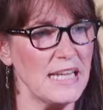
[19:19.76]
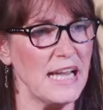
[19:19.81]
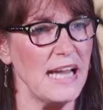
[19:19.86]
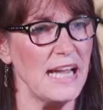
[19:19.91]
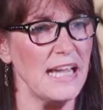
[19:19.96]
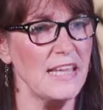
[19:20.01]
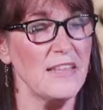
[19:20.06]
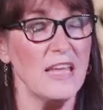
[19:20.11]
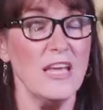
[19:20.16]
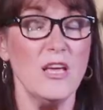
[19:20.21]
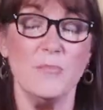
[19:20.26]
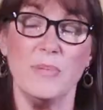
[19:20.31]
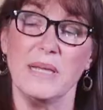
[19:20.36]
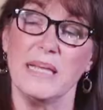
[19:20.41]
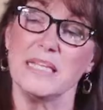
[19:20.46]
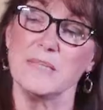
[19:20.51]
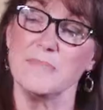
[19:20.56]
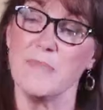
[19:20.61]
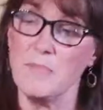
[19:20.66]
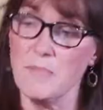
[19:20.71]
tithe
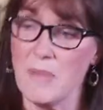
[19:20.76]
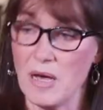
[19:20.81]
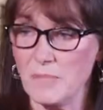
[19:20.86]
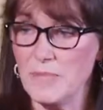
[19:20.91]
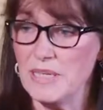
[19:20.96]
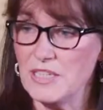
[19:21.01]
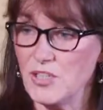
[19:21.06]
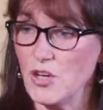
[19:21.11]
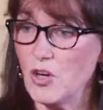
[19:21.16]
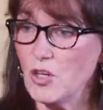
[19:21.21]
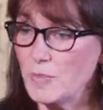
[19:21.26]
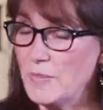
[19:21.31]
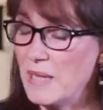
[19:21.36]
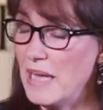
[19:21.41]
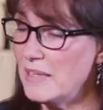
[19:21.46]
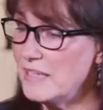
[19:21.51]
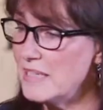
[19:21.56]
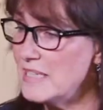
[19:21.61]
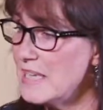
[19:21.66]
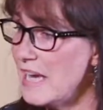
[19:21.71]
because my mom had taught me
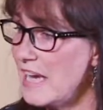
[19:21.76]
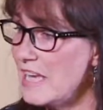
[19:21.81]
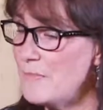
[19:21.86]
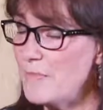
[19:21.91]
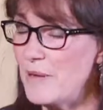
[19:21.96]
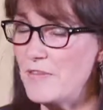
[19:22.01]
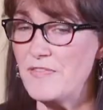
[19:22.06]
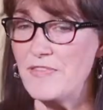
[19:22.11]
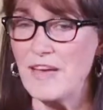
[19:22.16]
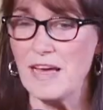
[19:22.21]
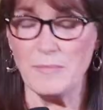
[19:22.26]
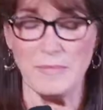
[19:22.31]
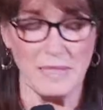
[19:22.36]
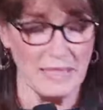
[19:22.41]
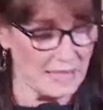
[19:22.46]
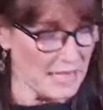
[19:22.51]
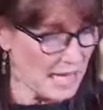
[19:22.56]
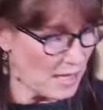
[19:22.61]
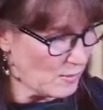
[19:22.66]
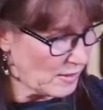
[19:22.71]
how to tithe my
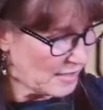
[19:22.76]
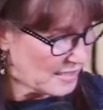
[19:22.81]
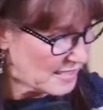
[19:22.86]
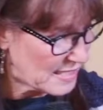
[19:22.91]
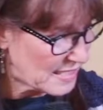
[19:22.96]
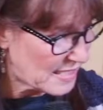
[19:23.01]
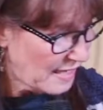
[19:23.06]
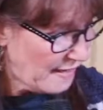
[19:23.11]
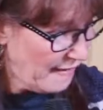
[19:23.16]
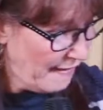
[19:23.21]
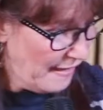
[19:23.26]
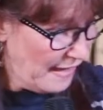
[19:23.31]
family allowance.